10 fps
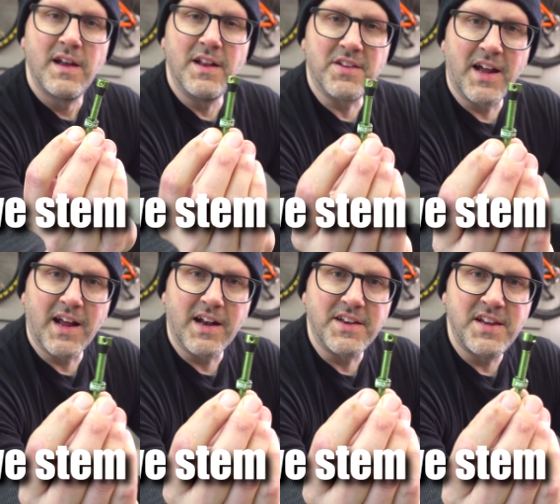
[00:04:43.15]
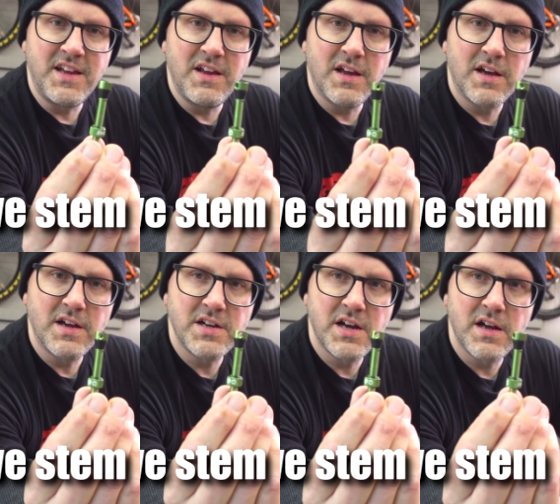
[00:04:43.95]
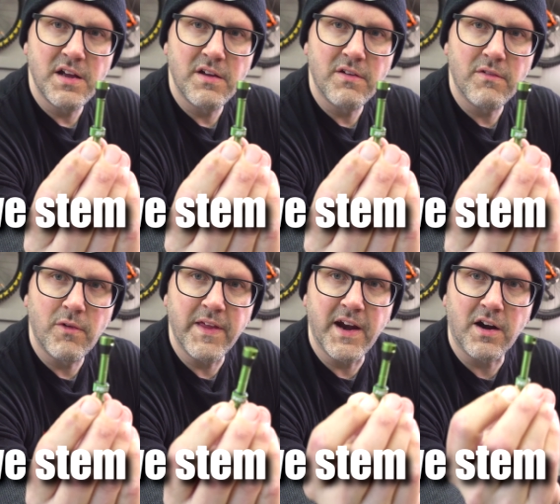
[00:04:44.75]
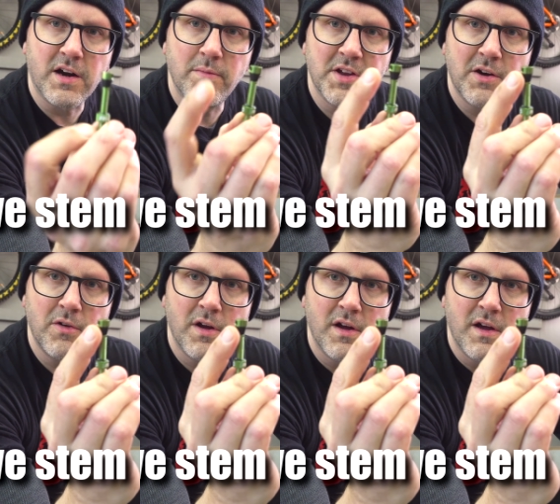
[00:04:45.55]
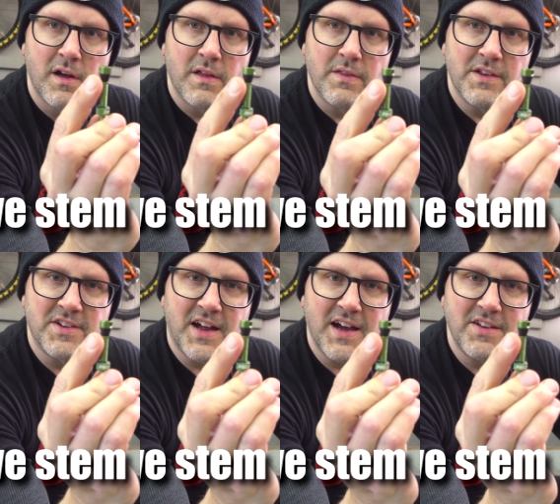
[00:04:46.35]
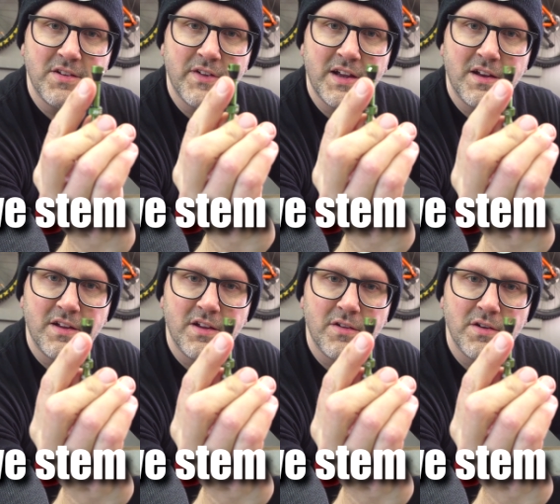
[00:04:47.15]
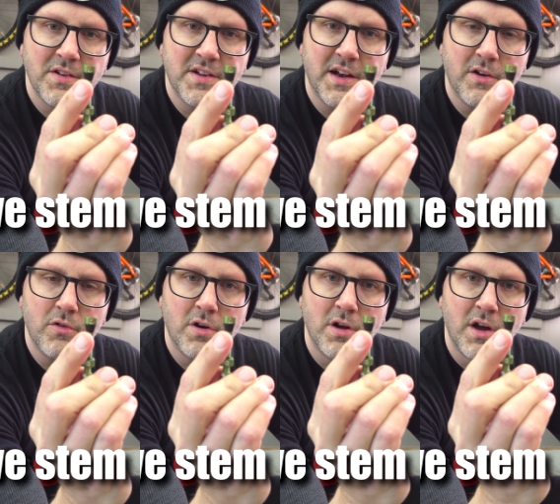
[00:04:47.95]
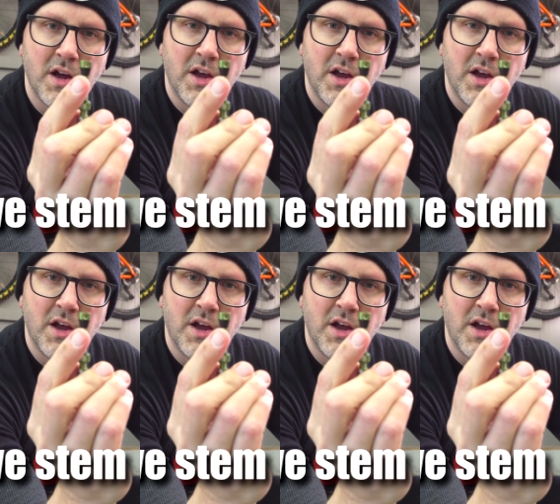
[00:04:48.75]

It's kind of got a T where the air comes out the sides of it, which is kind of cool.